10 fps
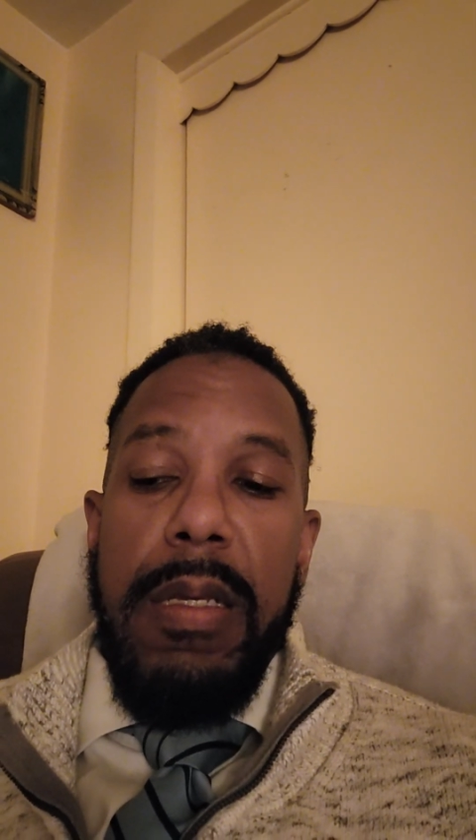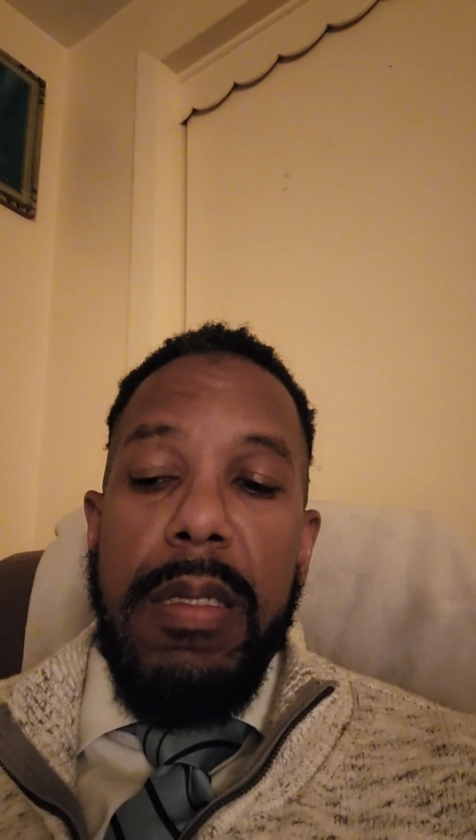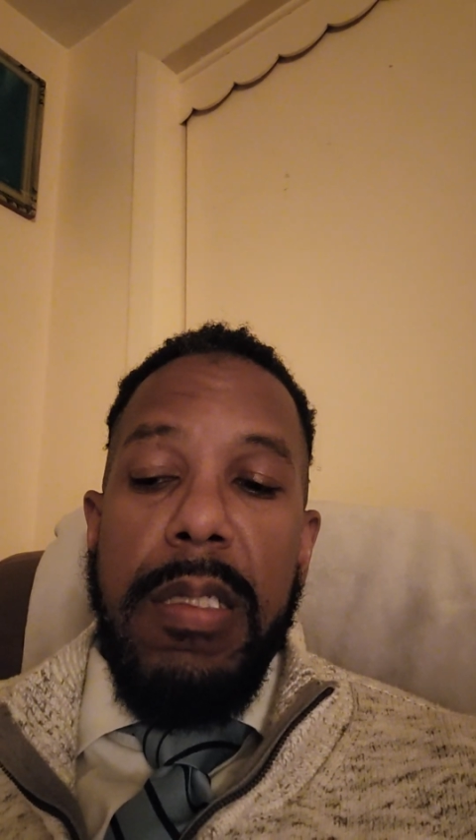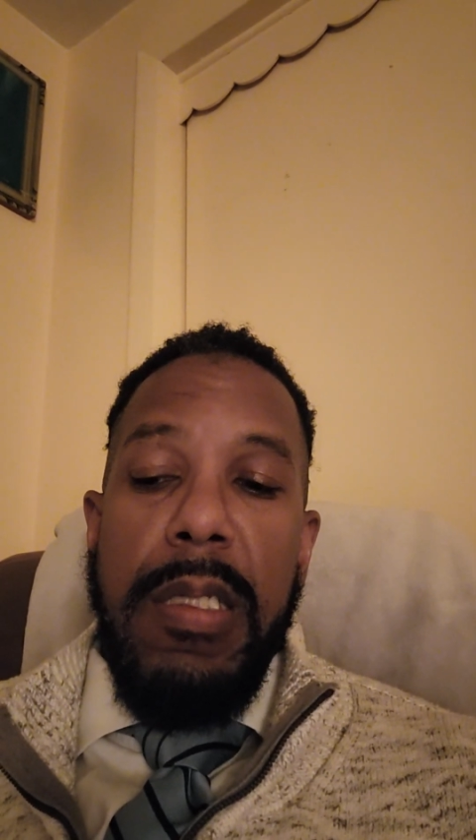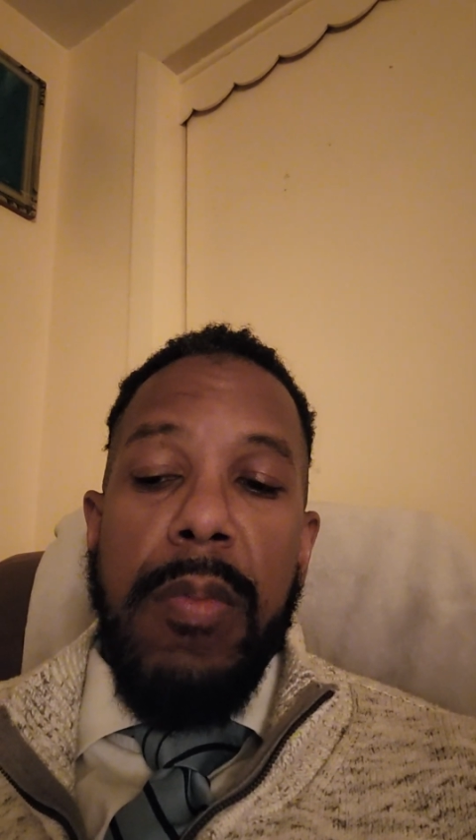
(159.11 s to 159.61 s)

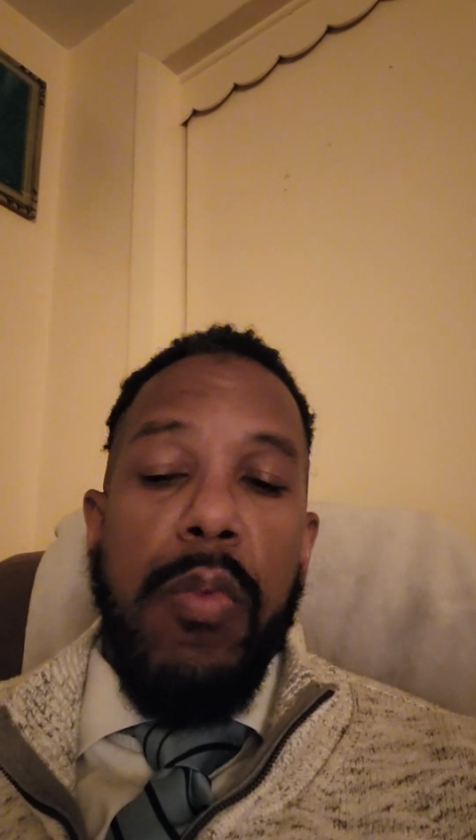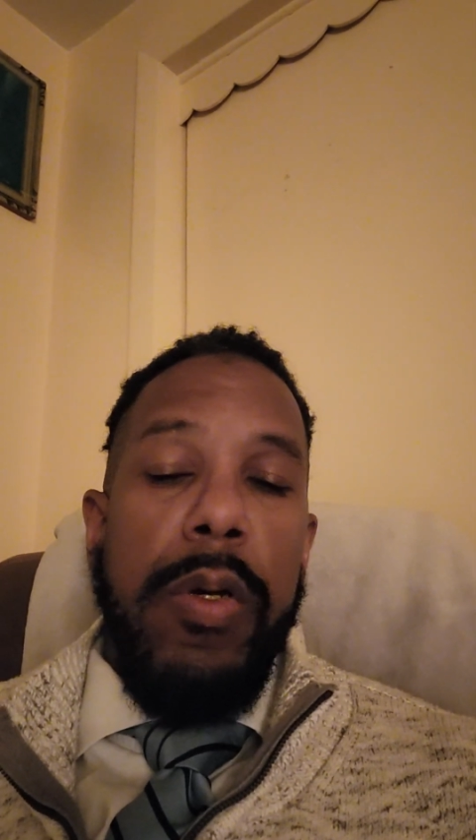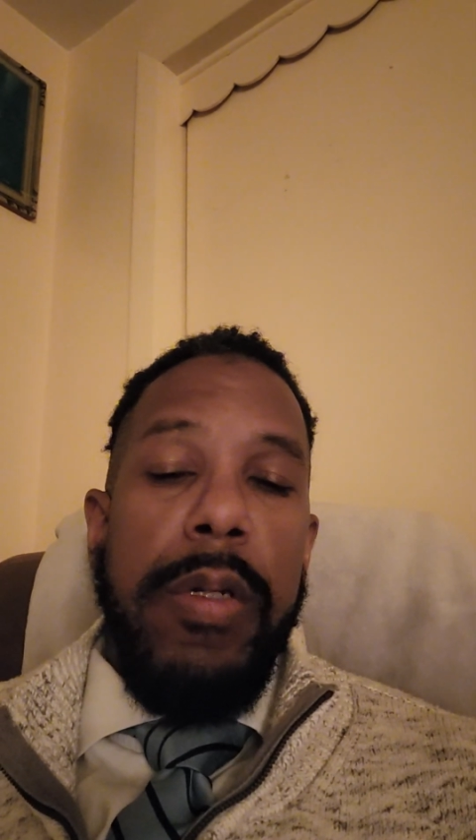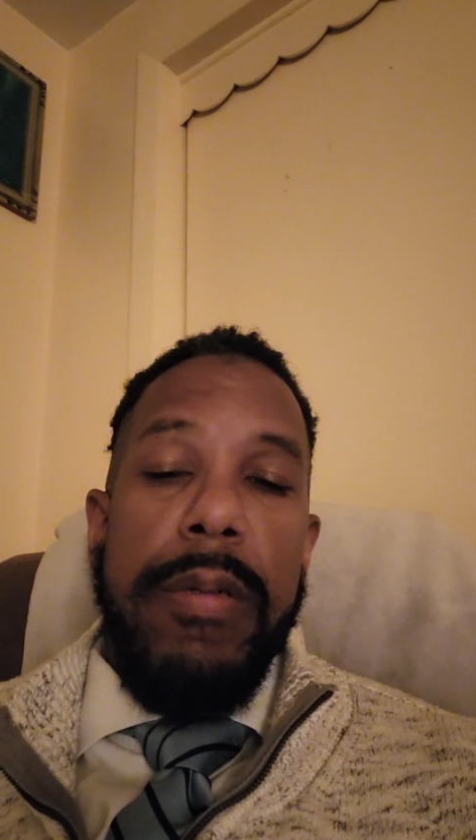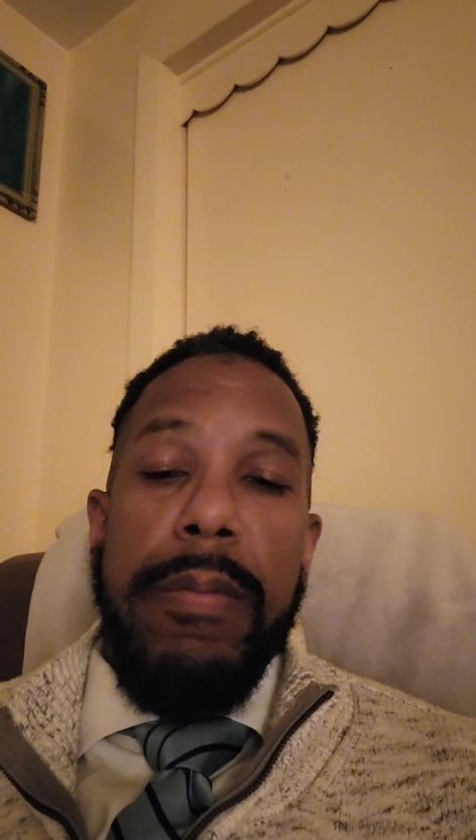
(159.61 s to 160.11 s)

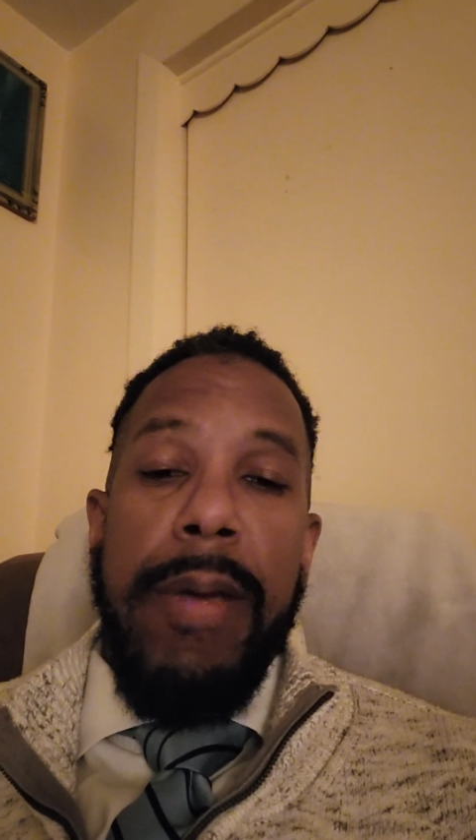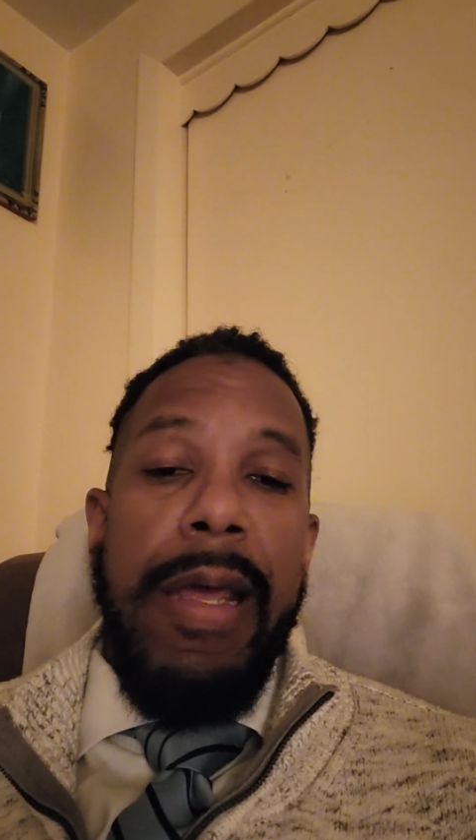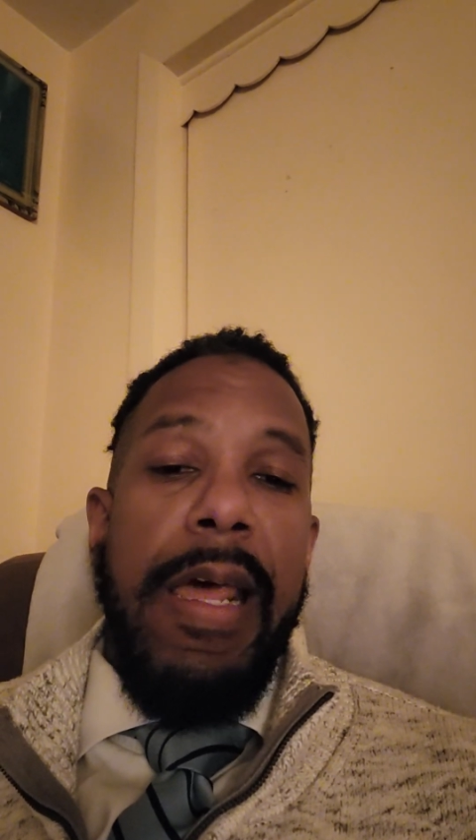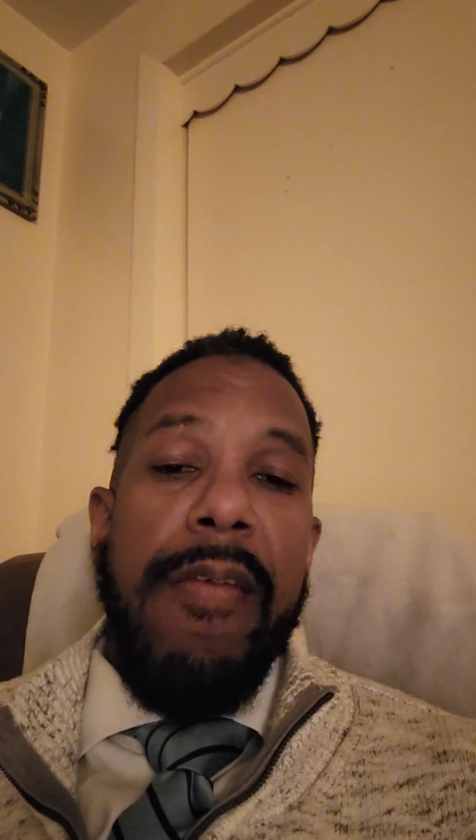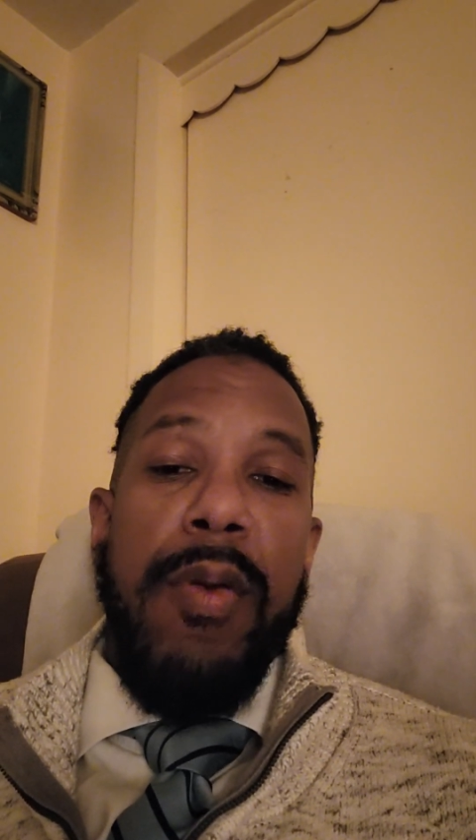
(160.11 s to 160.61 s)
someone
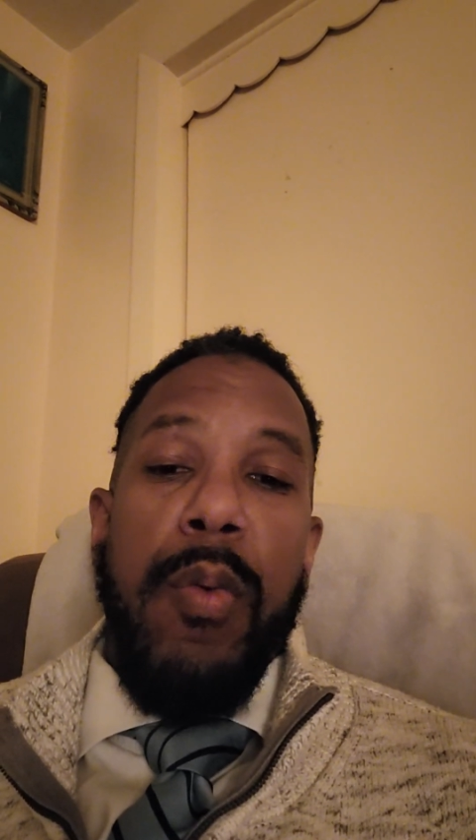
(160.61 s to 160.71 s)
might have it